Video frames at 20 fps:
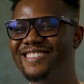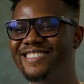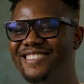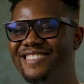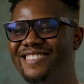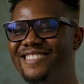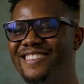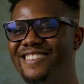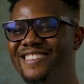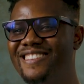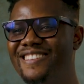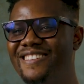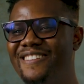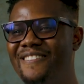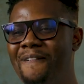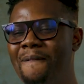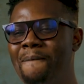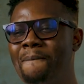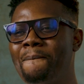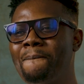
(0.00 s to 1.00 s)
And then what
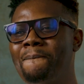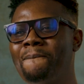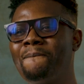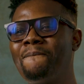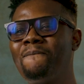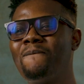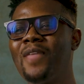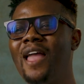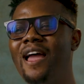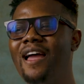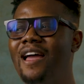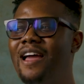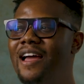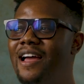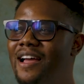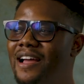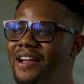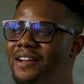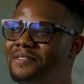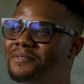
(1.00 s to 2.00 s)
happened after?
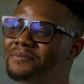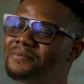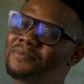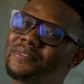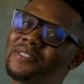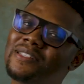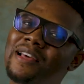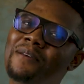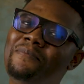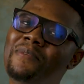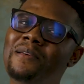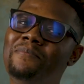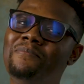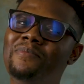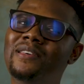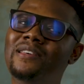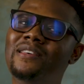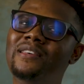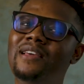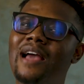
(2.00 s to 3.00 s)
The
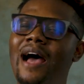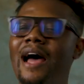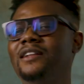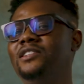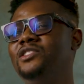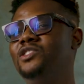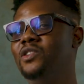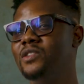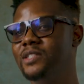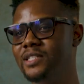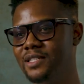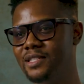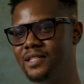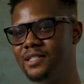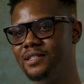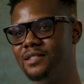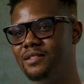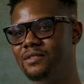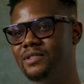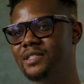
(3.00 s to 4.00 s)
baby had
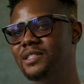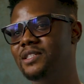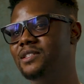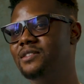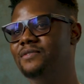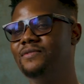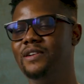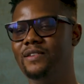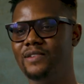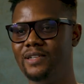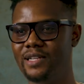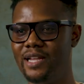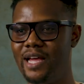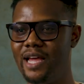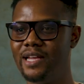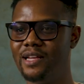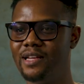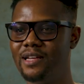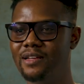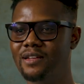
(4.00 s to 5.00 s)
jaundice, which is very
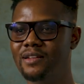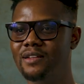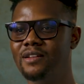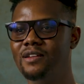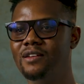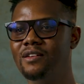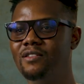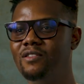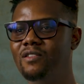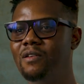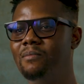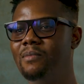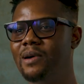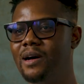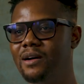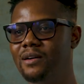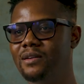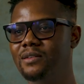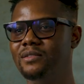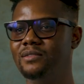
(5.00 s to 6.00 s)
like
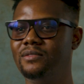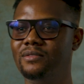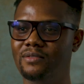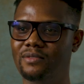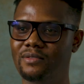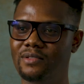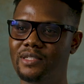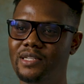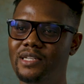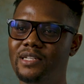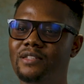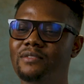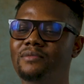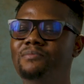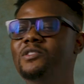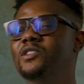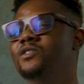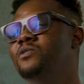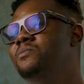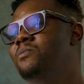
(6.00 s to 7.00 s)
normal in
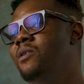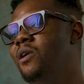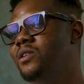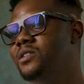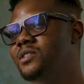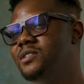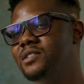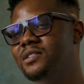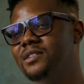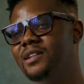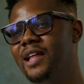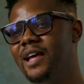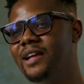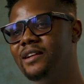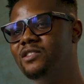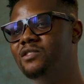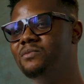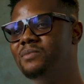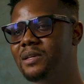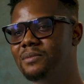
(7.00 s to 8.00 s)
newborns, like
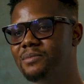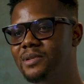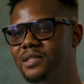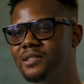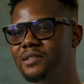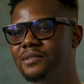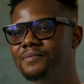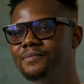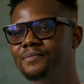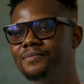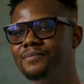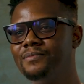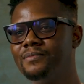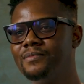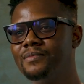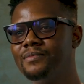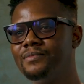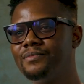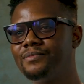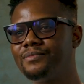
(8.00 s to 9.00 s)
new babies. When
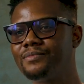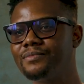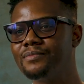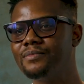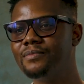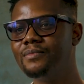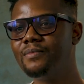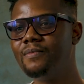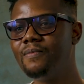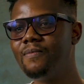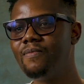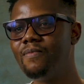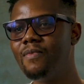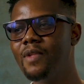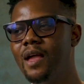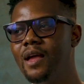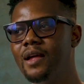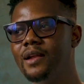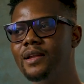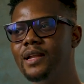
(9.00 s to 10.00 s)
did you discover
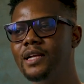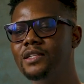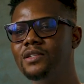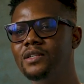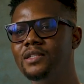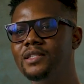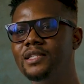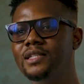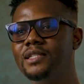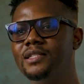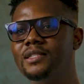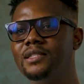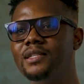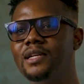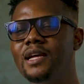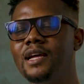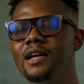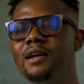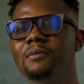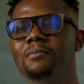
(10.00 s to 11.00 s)
that the baby had jaundice?
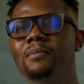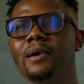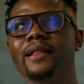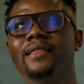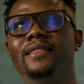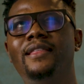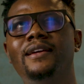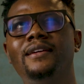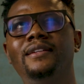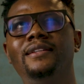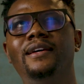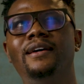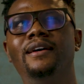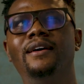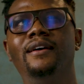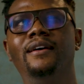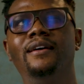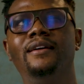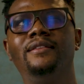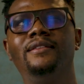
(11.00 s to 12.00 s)
I think
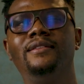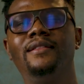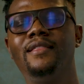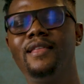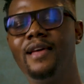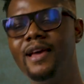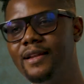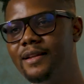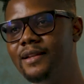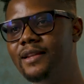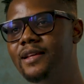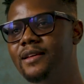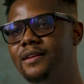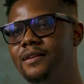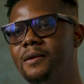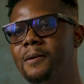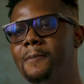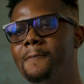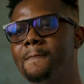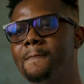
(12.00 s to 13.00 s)
the third day.